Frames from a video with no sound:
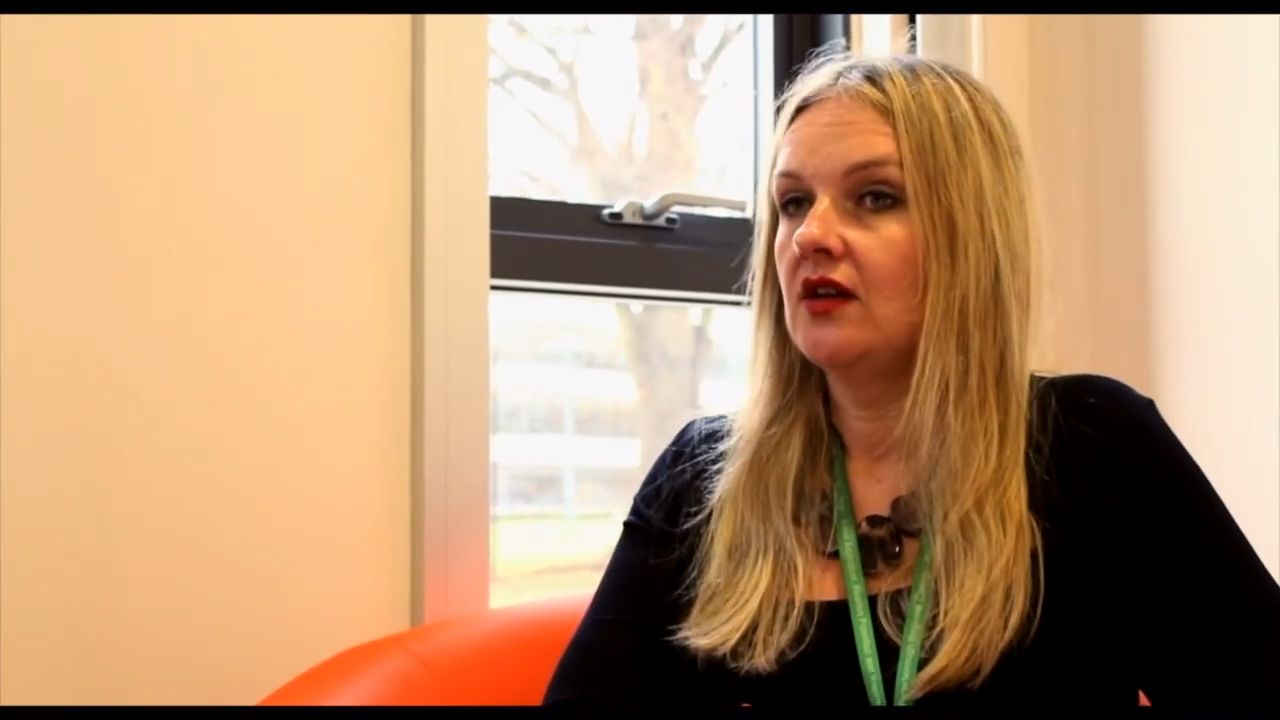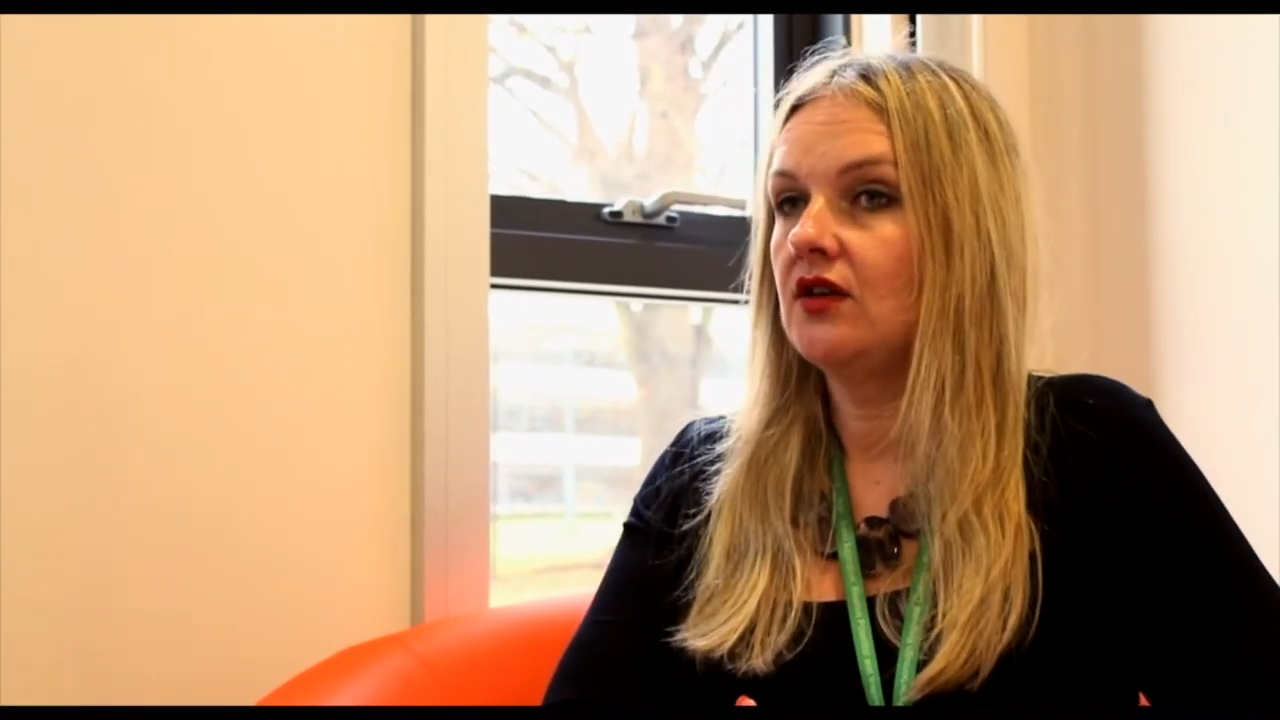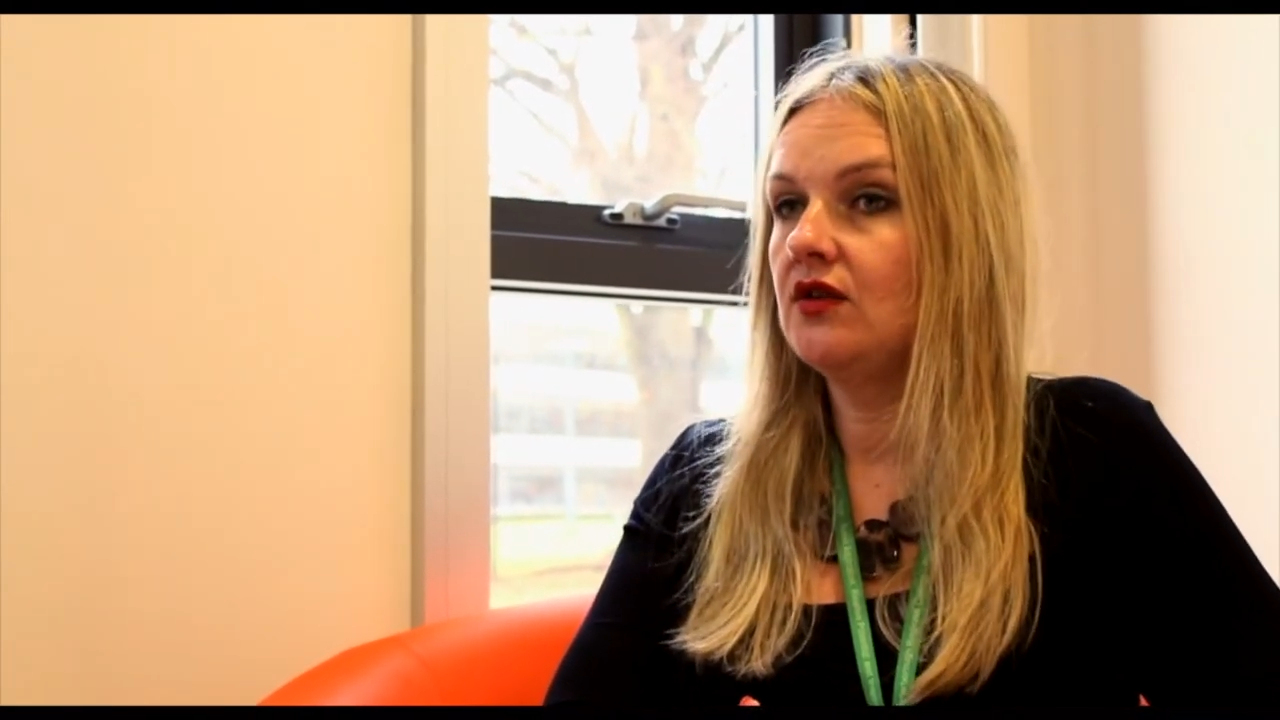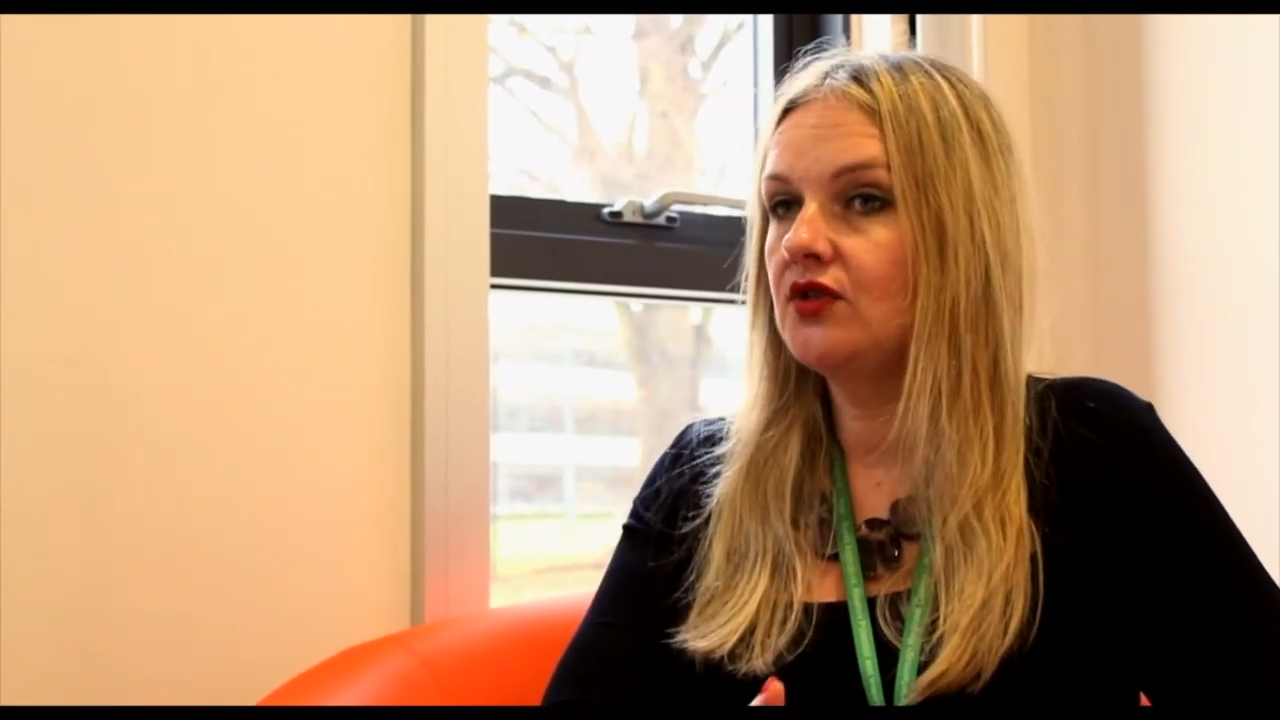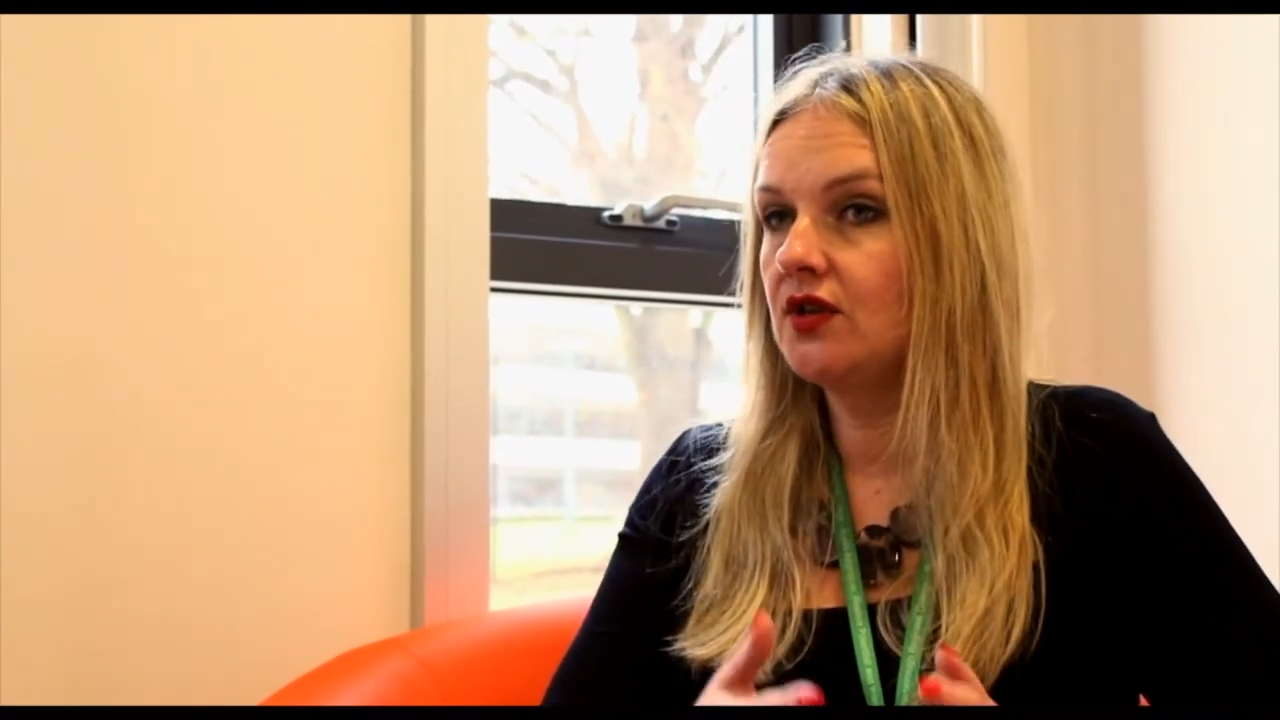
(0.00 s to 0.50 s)

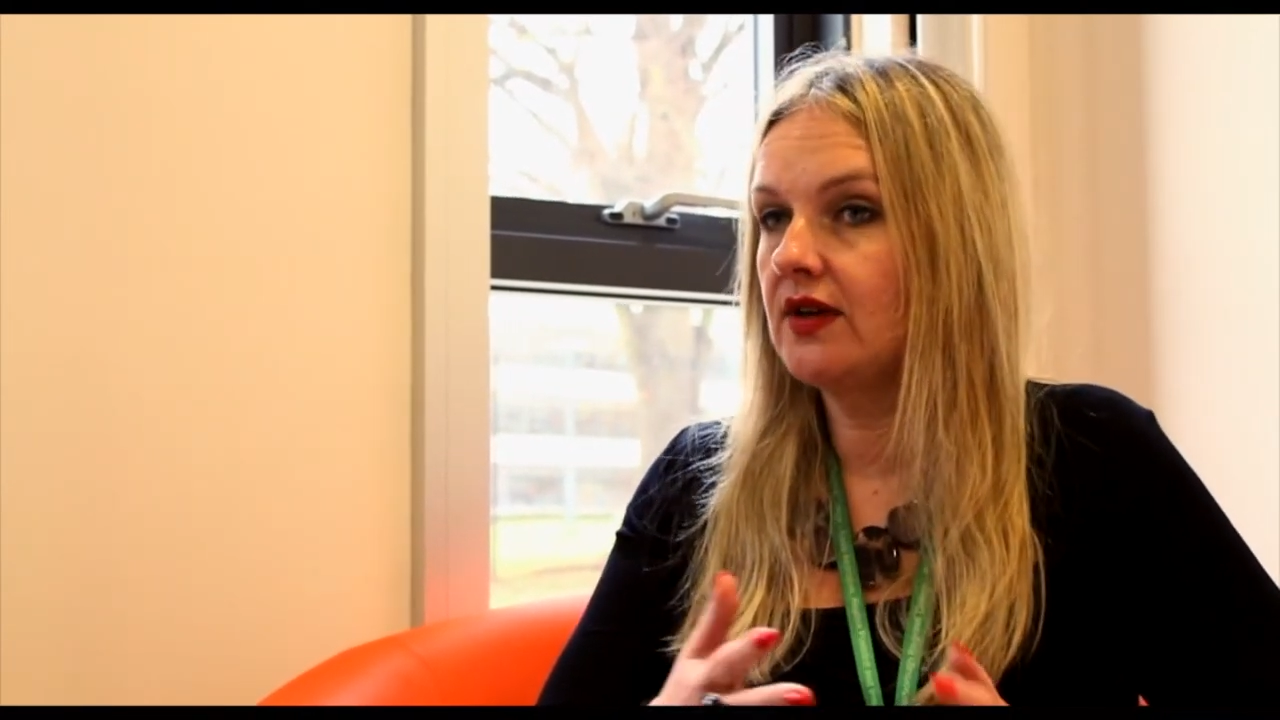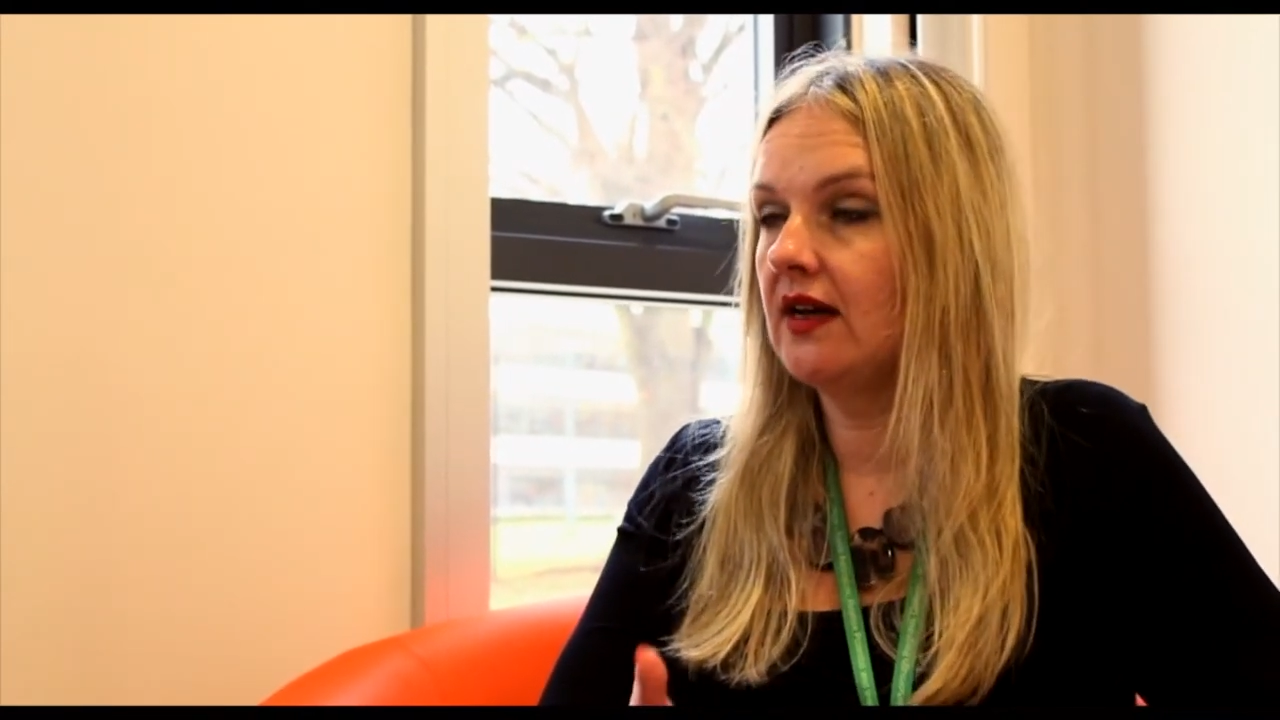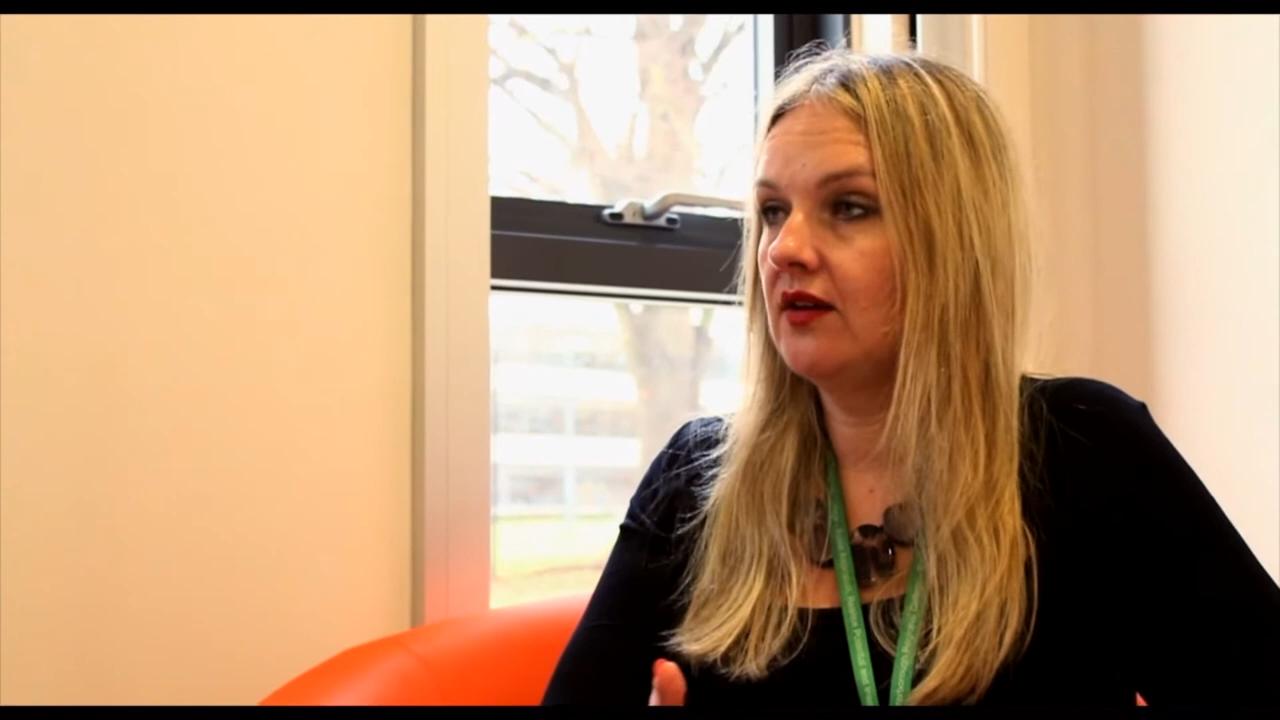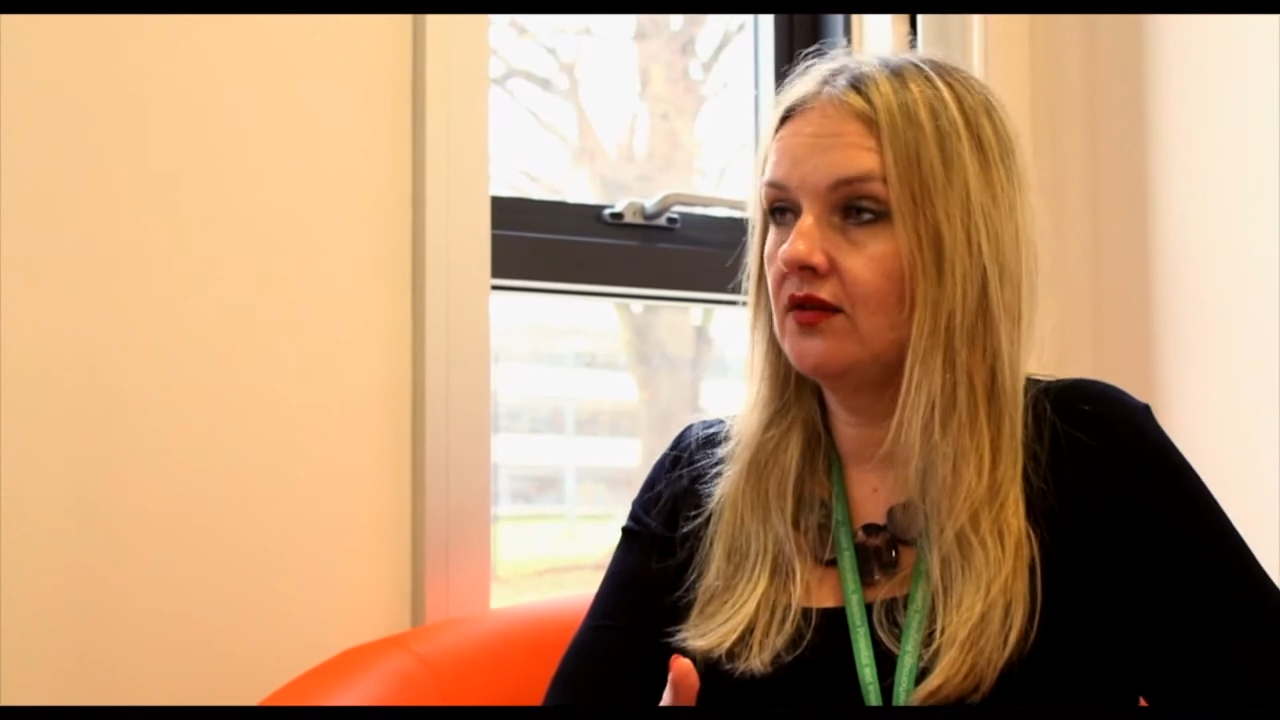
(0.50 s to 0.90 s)
you do get a